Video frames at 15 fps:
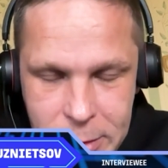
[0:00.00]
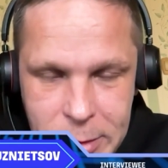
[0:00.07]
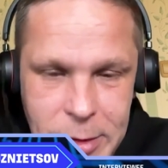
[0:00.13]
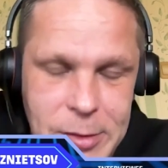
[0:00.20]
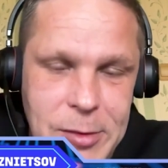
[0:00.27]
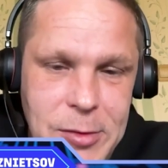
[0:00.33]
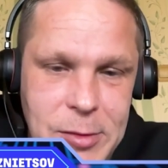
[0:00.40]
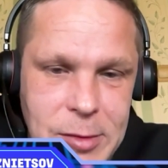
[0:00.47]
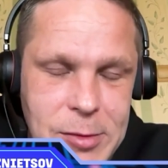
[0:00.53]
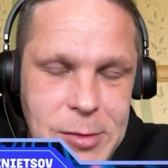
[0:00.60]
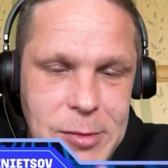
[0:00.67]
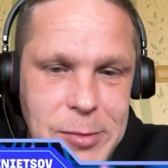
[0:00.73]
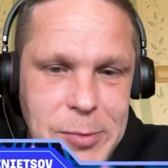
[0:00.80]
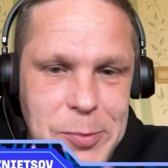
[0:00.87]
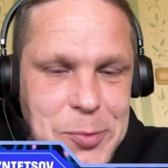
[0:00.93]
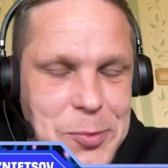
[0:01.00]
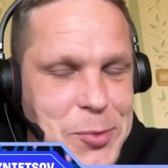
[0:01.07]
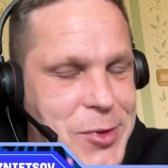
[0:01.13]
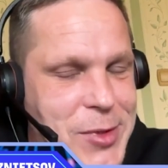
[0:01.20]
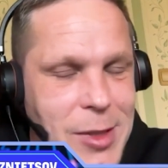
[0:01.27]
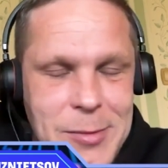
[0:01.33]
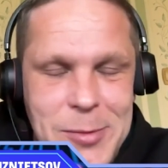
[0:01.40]
And
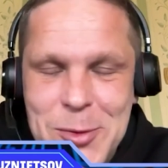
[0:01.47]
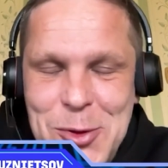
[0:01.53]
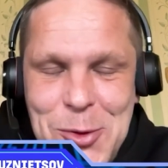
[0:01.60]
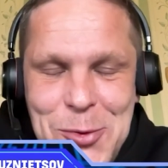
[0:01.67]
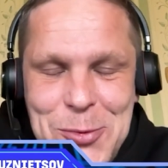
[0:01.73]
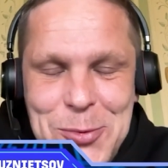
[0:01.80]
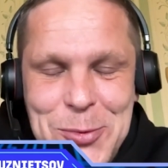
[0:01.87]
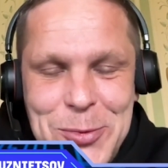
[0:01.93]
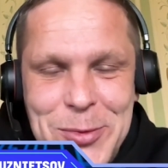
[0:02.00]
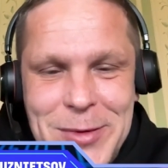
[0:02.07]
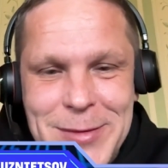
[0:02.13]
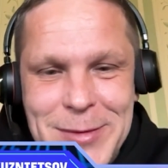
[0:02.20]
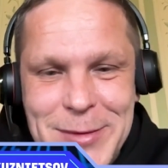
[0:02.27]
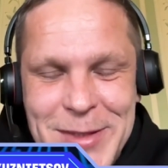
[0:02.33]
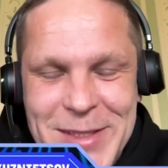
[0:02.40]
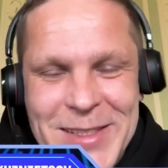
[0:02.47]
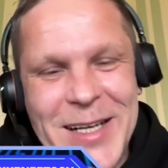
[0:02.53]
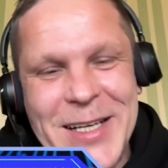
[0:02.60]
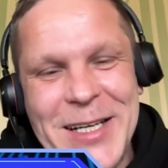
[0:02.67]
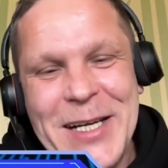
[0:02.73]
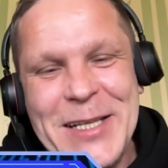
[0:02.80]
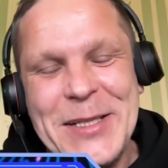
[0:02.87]
yeah, so
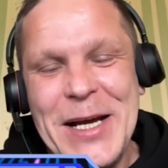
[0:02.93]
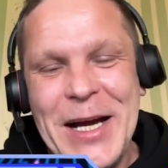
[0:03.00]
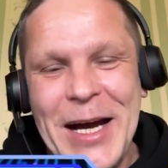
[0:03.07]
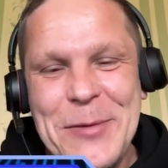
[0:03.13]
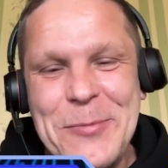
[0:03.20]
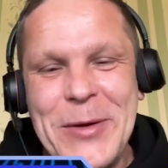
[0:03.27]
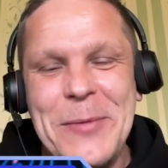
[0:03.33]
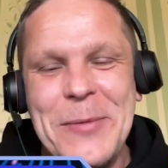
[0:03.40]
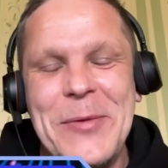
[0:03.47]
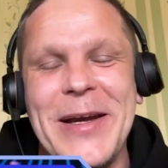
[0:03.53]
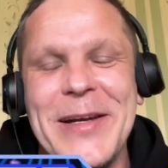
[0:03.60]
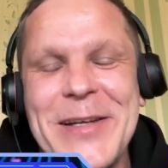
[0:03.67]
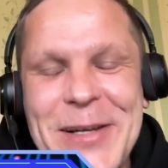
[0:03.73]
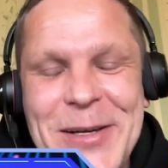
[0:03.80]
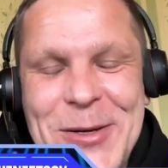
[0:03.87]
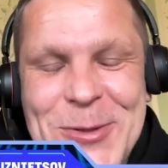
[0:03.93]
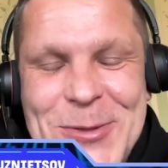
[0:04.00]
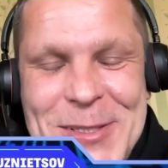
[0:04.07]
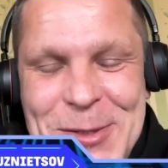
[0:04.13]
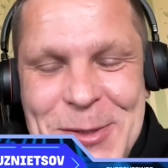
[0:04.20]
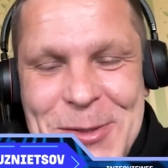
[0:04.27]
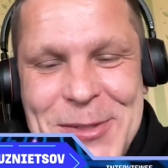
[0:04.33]
I'm happy. And
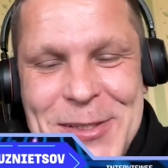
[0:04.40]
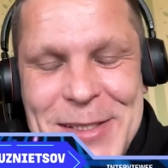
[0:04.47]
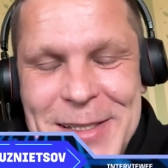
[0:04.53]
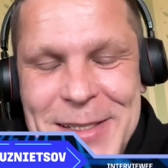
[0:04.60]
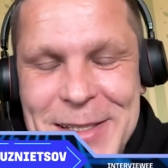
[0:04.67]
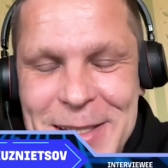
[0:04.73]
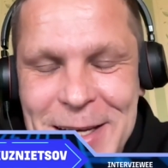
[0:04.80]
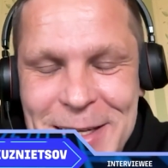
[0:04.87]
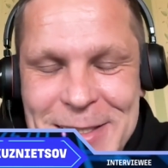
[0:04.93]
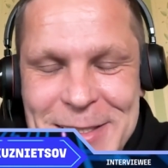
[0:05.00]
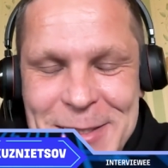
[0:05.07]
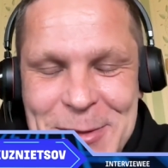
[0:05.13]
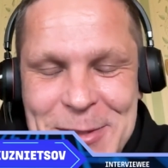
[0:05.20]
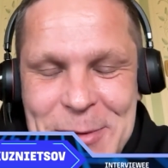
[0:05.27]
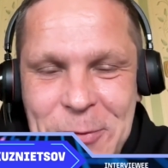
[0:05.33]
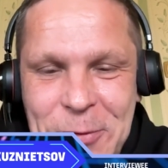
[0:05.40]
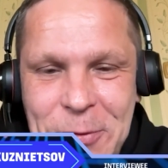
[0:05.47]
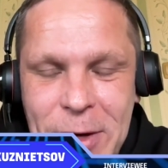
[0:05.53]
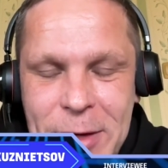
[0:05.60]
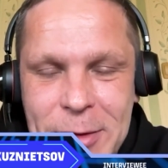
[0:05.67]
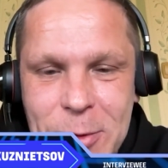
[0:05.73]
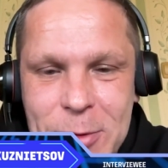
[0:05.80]
also on the task, on the
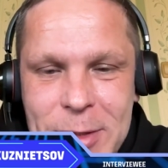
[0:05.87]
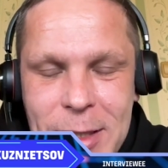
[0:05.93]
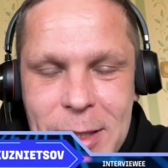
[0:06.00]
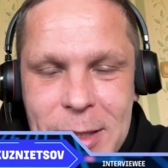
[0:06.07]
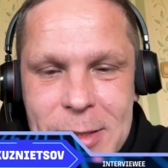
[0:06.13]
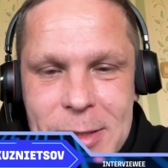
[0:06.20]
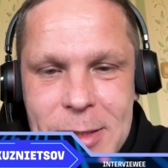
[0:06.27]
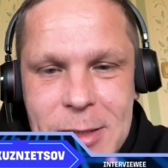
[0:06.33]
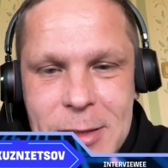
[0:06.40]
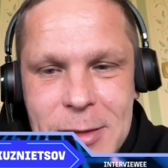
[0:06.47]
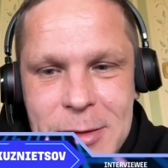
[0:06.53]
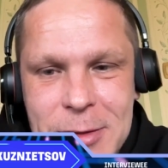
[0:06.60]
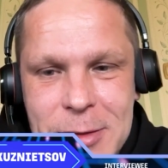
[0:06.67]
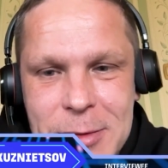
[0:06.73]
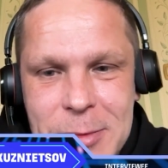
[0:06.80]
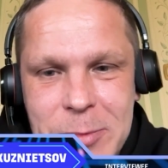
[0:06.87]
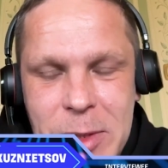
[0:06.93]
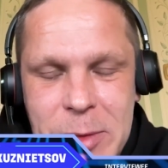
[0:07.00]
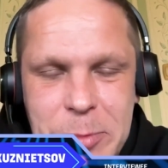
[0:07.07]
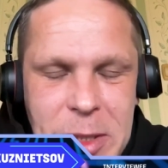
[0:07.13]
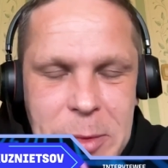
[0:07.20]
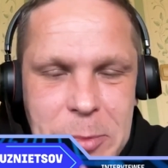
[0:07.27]
final task,
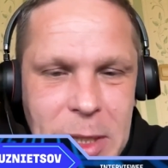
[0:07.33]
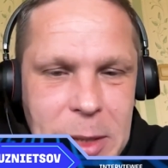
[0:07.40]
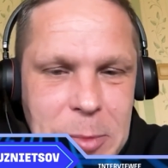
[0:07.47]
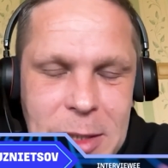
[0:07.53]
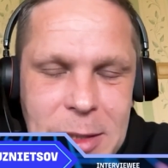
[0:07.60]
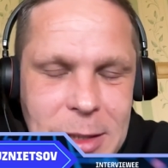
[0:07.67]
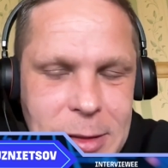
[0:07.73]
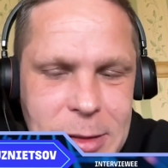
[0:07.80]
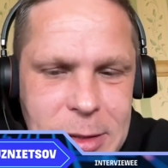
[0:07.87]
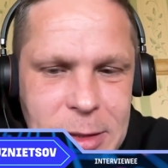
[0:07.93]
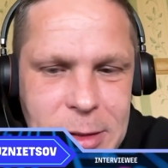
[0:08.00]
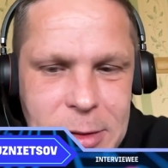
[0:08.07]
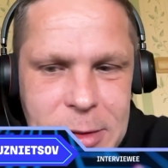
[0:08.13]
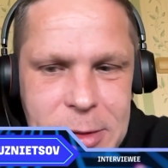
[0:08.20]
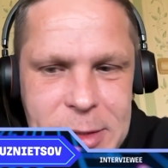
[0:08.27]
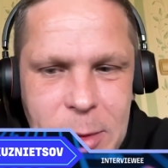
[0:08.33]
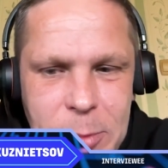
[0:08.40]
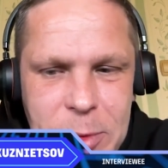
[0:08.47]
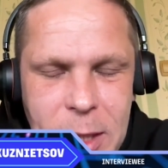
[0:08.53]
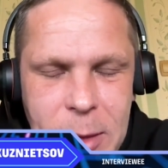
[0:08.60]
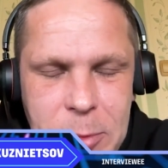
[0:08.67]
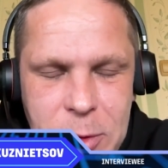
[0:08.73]
maybe need some
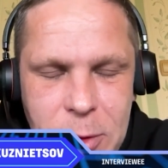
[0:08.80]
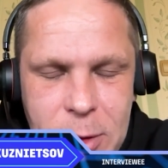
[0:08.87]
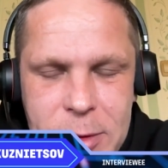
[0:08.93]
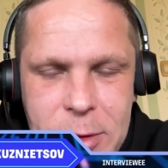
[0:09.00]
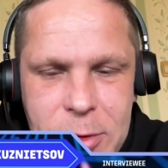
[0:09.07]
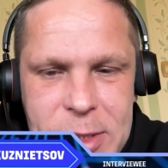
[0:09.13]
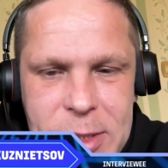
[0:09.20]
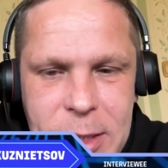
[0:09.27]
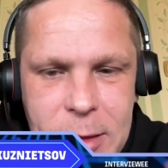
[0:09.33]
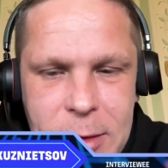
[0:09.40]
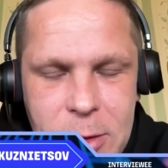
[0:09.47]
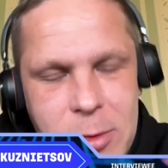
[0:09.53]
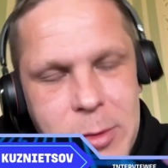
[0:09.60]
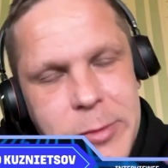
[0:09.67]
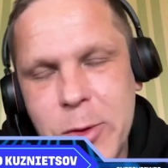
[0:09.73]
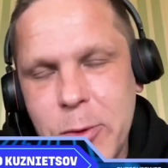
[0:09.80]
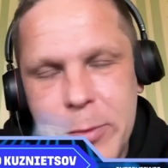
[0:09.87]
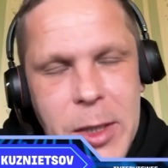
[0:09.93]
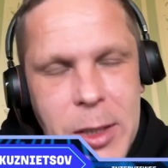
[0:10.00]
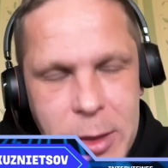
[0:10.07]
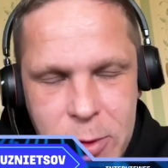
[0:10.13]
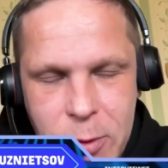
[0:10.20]
time to understand,
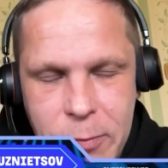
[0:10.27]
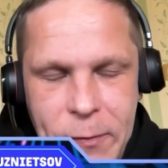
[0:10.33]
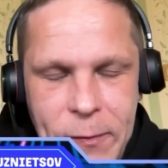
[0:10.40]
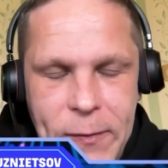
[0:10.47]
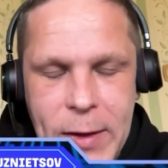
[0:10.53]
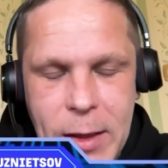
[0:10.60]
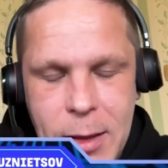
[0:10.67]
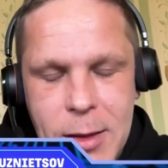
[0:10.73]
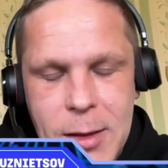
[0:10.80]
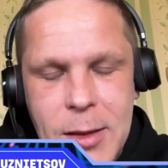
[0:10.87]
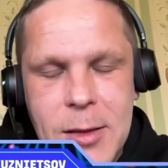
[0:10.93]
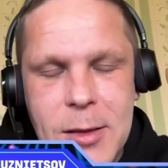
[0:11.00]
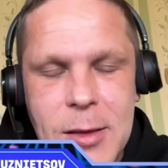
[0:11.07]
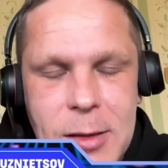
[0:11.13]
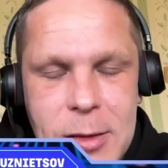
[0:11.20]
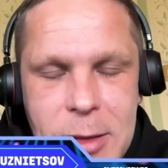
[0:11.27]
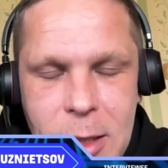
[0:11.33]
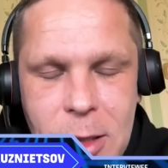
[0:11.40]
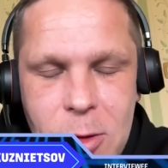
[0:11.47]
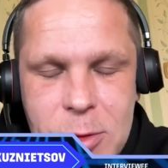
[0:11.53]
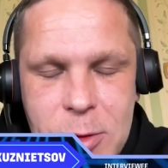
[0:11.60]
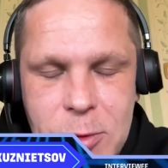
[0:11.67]
to think
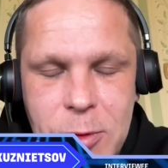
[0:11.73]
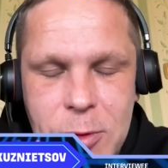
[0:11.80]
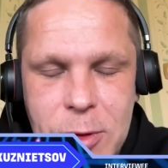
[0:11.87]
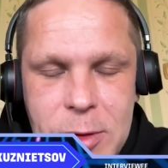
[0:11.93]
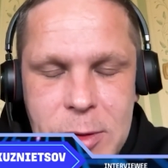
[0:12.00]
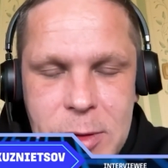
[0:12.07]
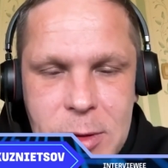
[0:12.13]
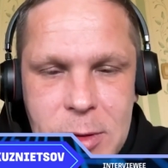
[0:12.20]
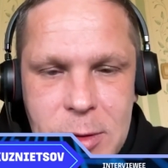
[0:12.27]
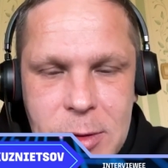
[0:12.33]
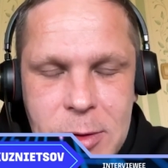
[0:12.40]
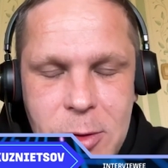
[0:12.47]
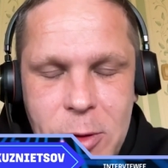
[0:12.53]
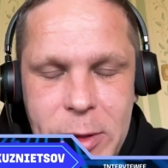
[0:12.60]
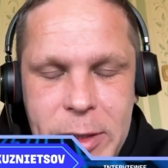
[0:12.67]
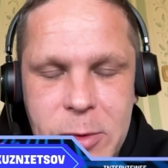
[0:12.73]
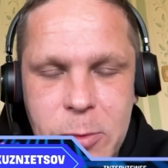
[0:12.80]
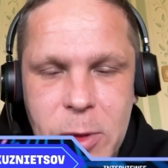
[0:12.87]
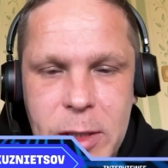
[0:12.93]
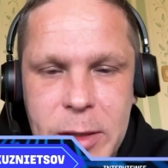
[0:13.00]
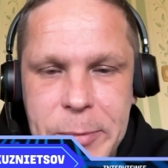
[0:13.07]
how to do it correct way.